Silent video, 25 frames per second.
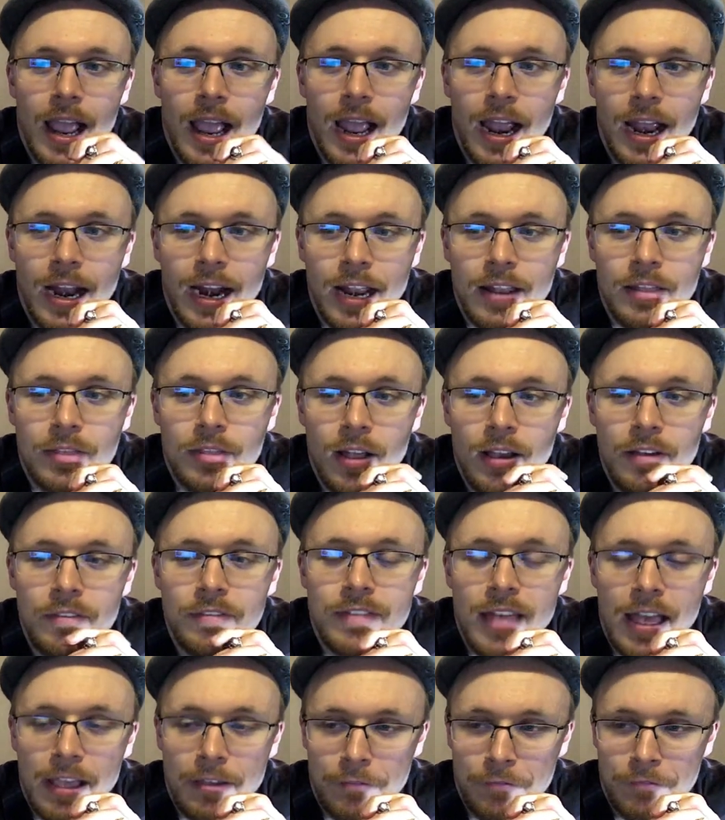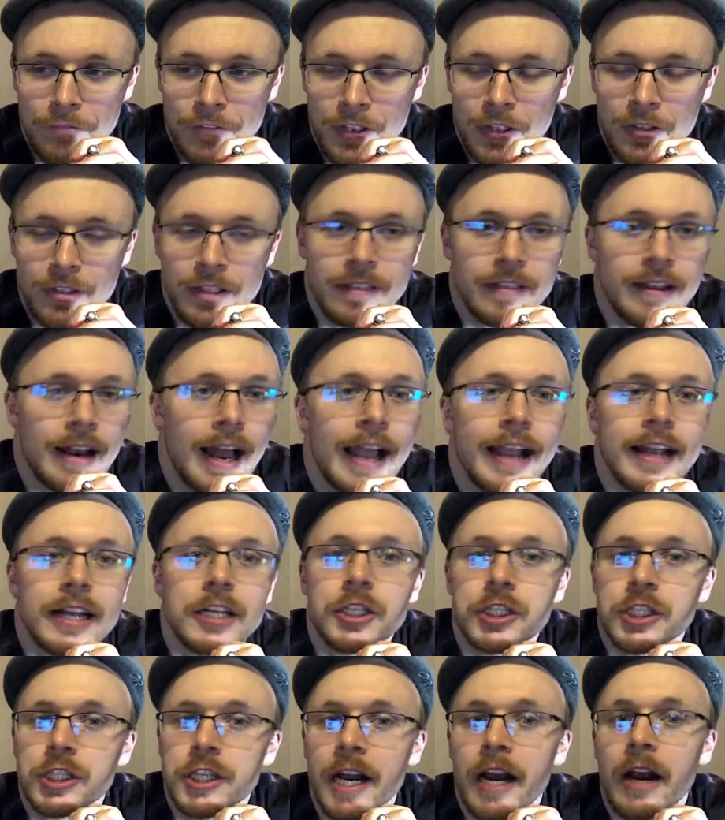And I love that feeling that I can
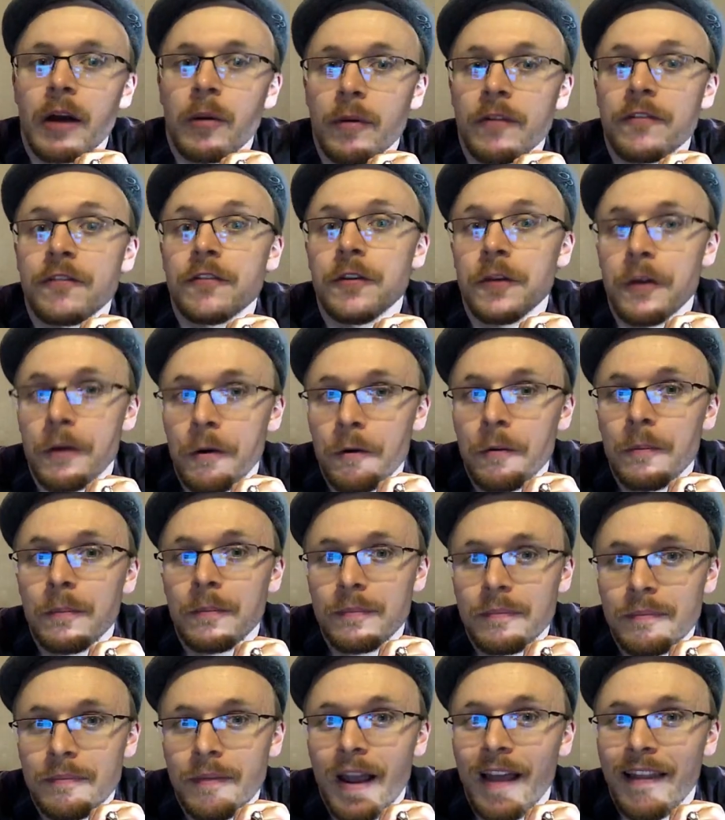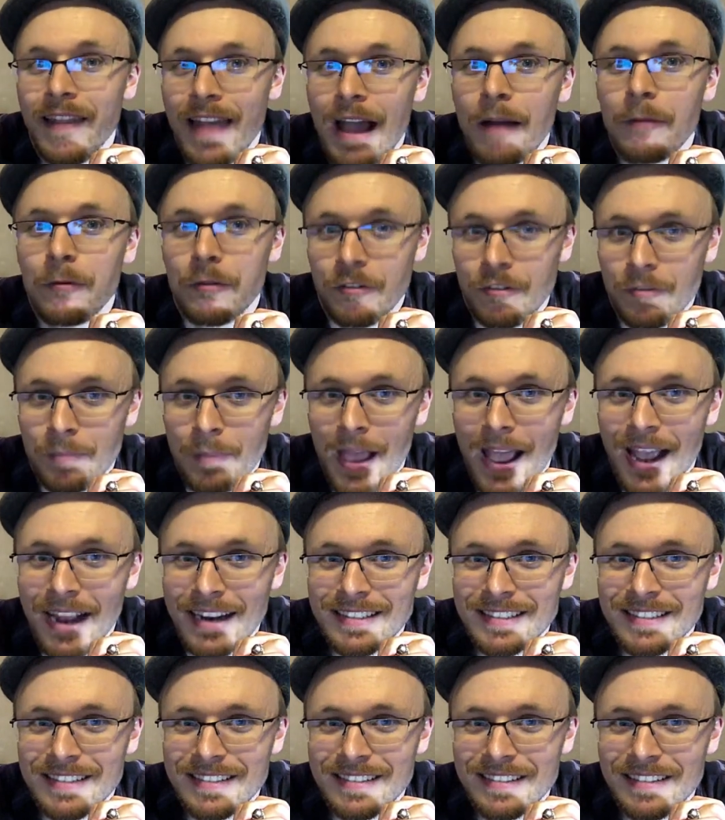share with you in that
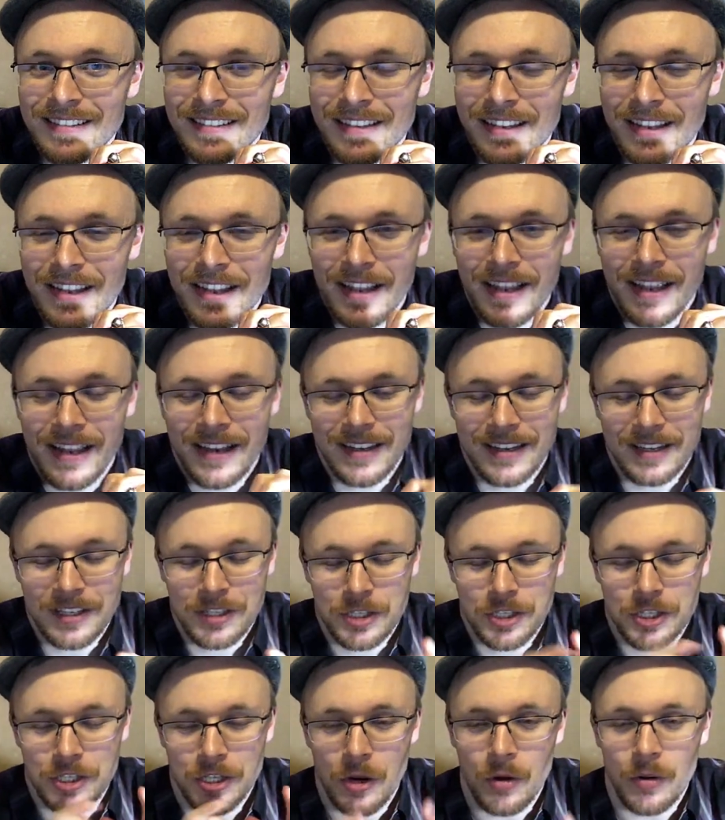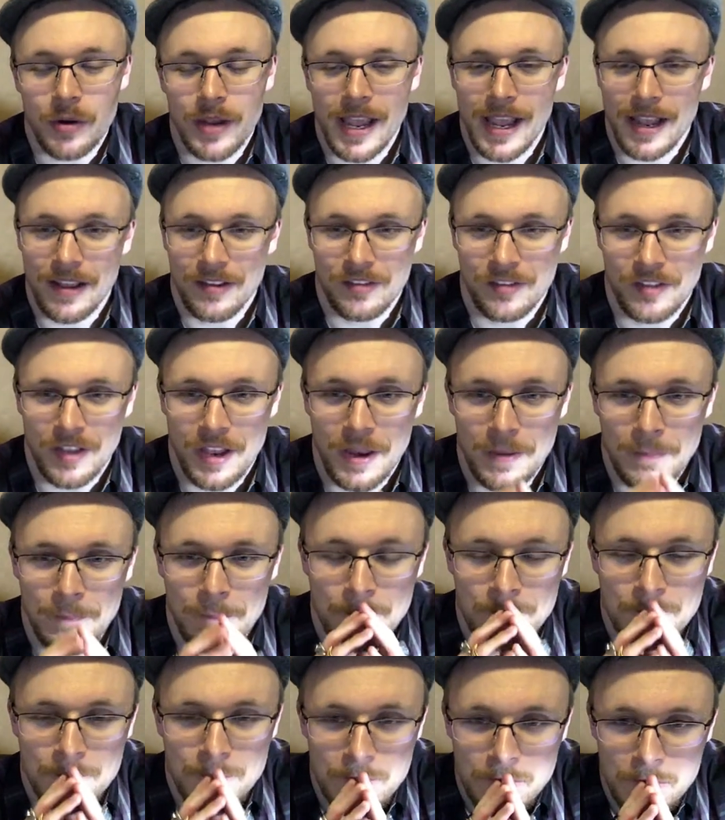respect, in
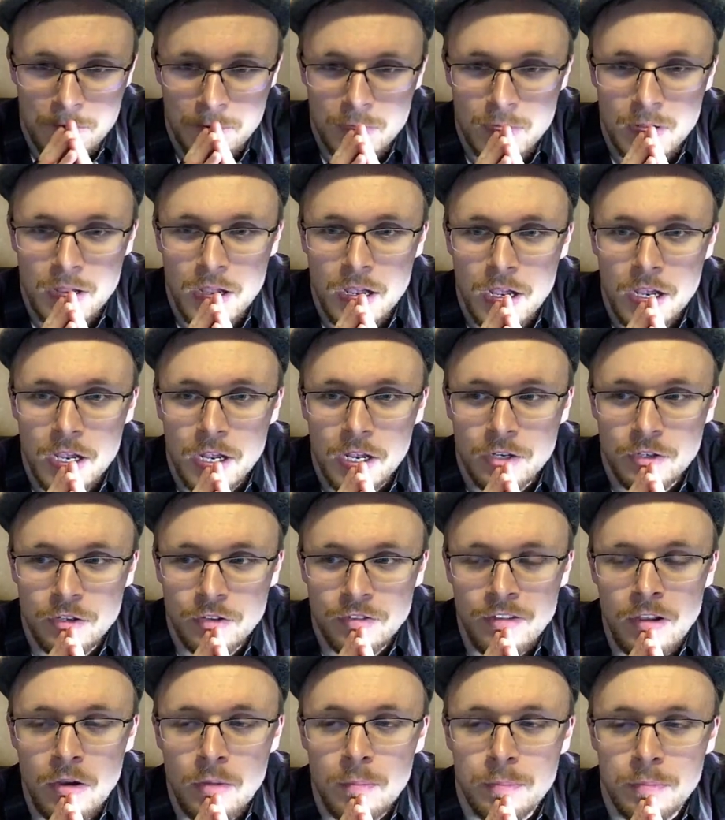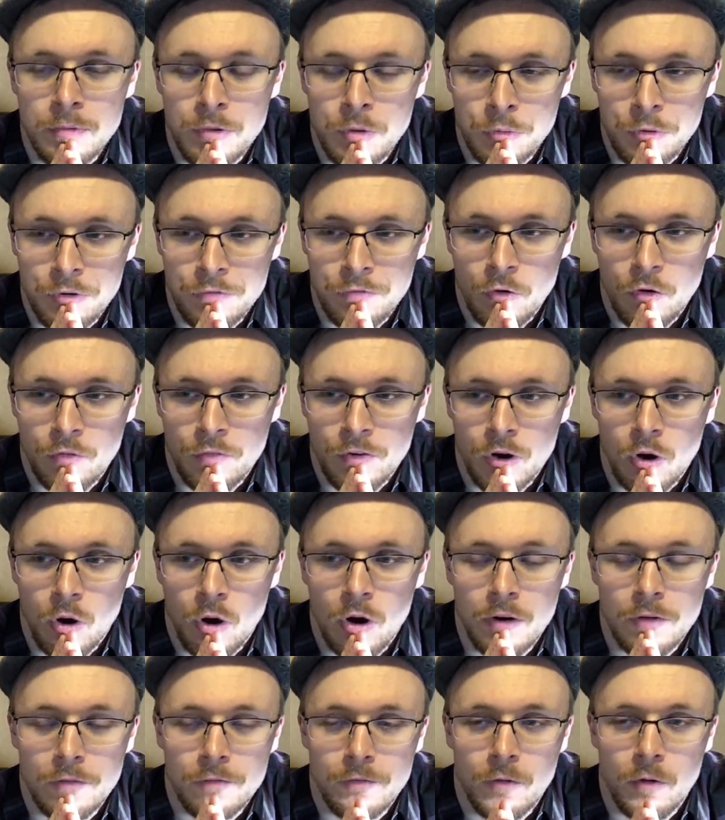showcasing just how beautiful of an
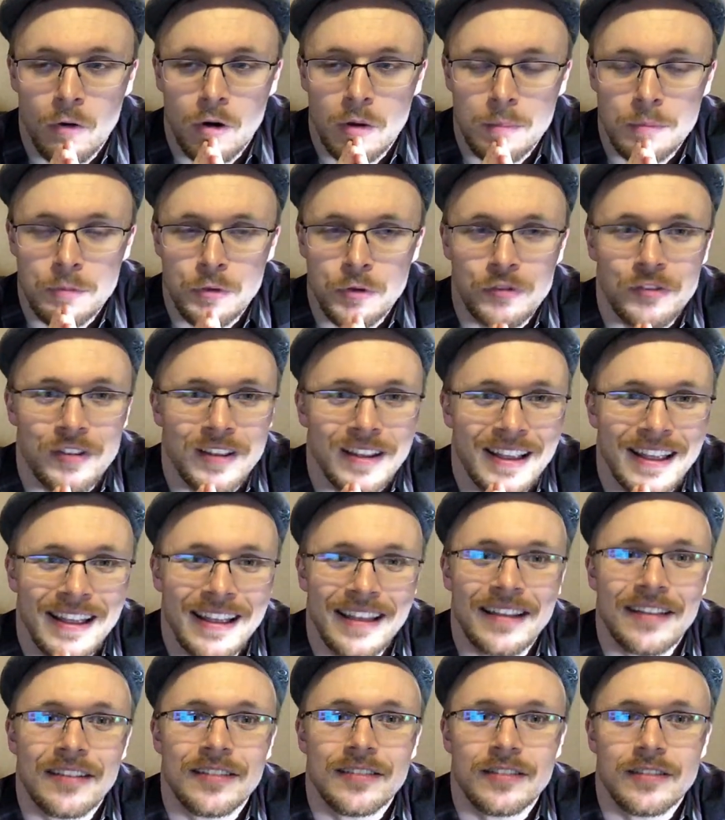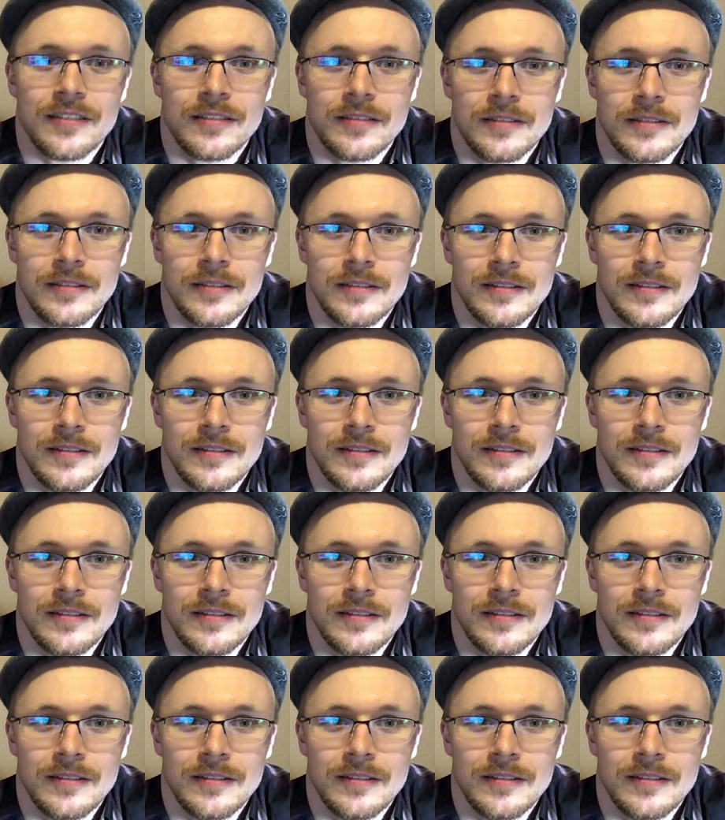art form music is.